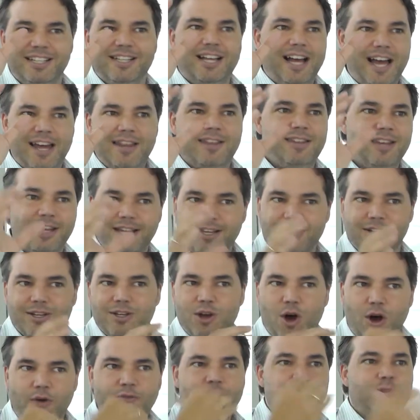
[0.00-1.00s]
I think it
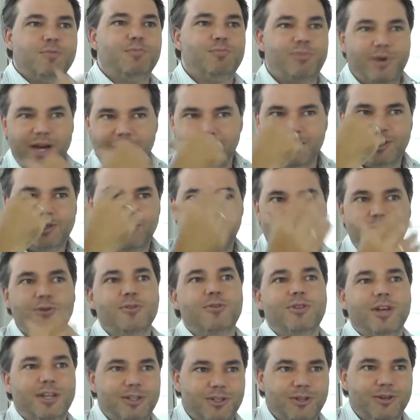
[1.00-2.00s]
often breaks
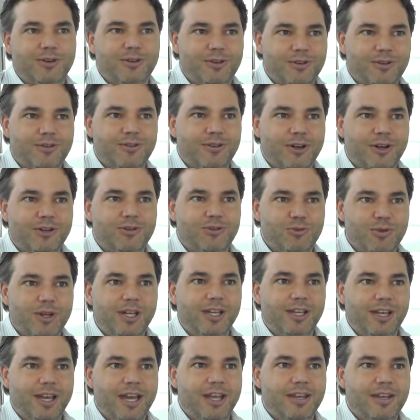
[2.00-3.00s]
through that you're not
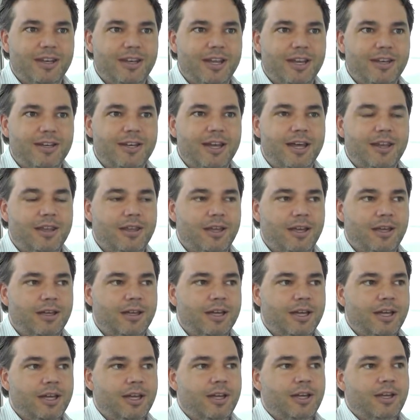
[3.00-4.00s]
really. And I
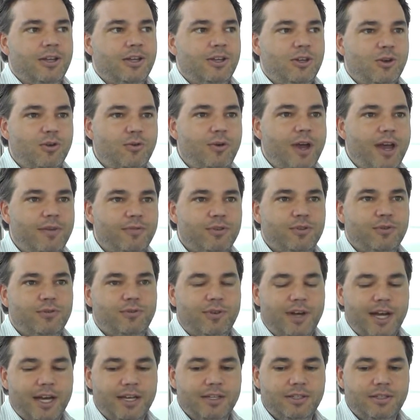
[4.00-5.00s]
think you have to
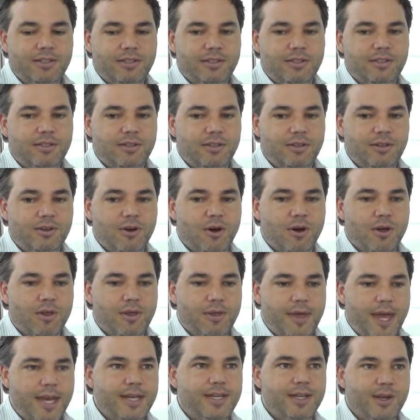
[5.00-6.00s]
find your
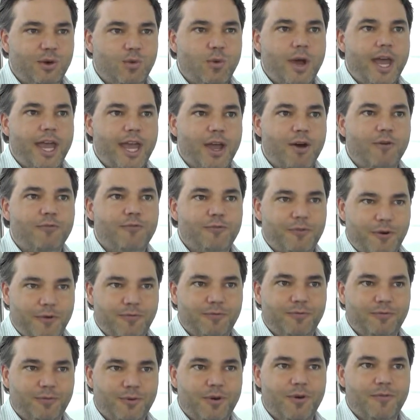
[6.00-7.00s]
authentic way of
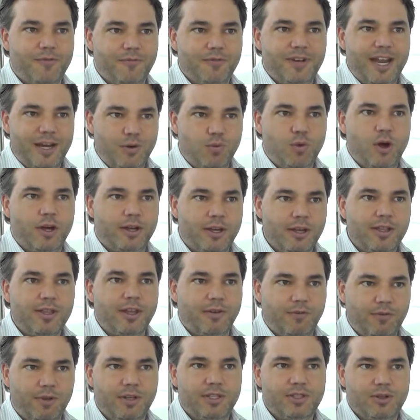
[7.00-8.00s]
networking
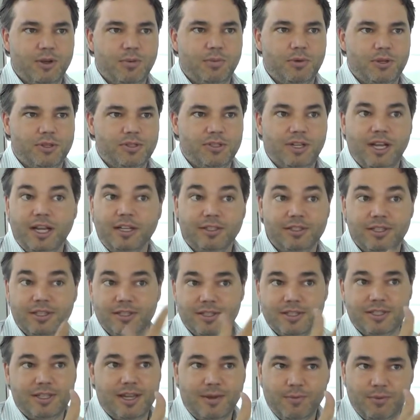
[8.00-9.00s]
that fits your personality. It's
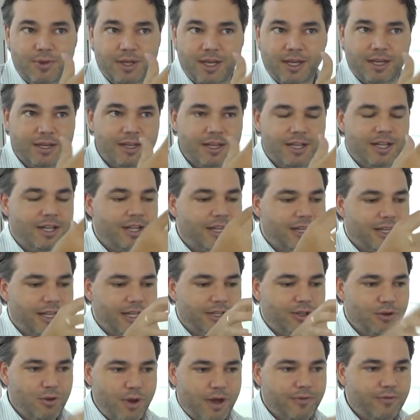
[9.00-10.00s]
the same thing,
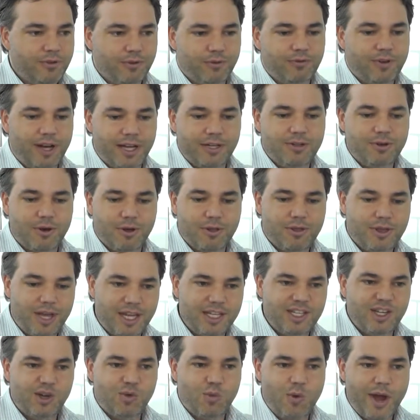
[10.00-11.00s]
like you have to find your
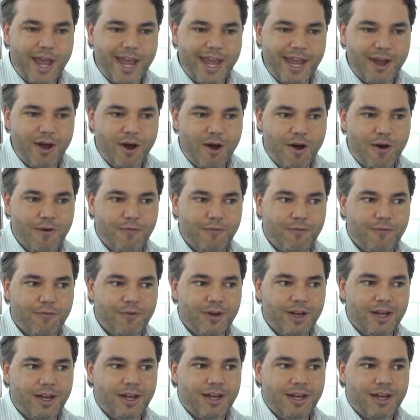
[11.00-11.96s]
authentic way of